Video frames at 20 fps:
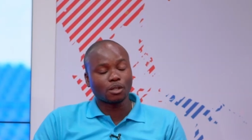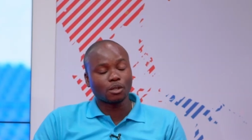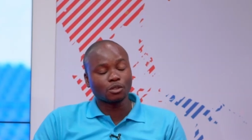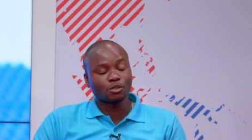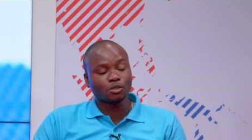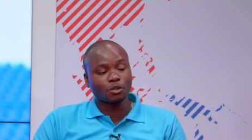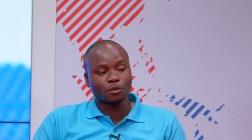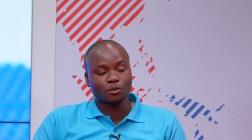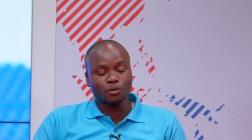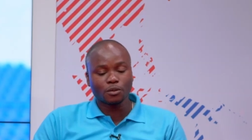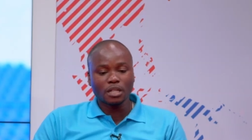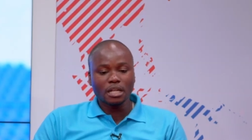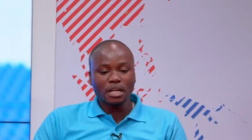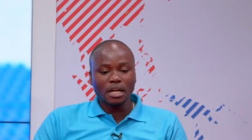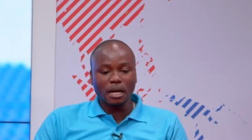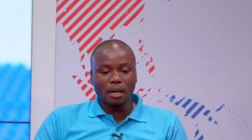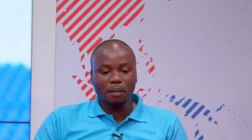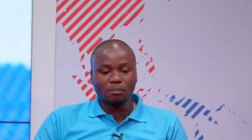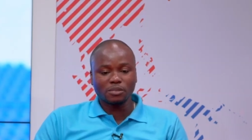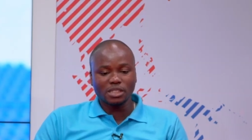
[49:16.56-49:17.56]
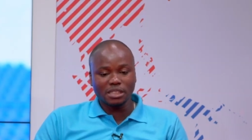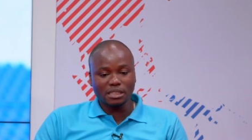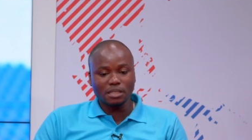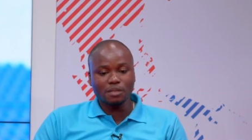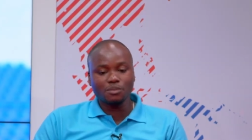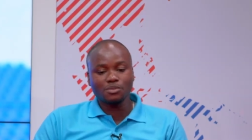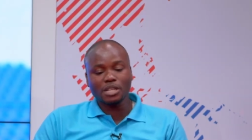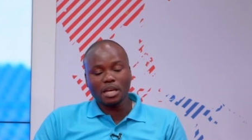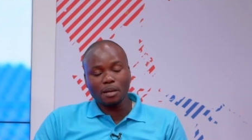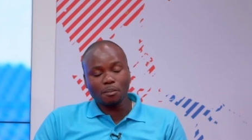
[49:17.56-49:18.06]
lot of um,
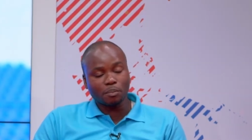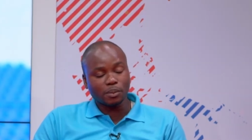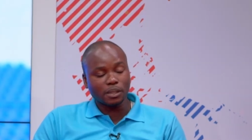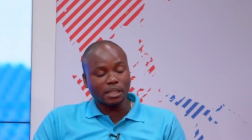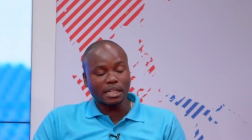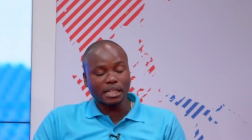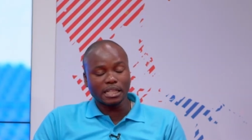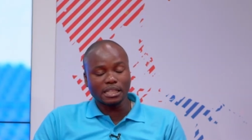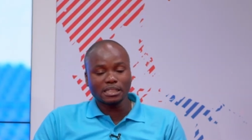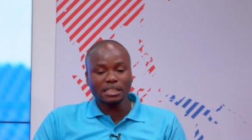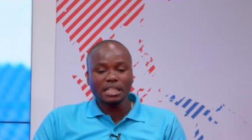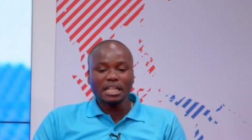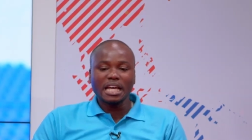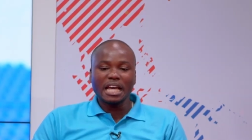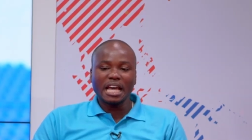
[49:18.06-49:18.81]
teams and players,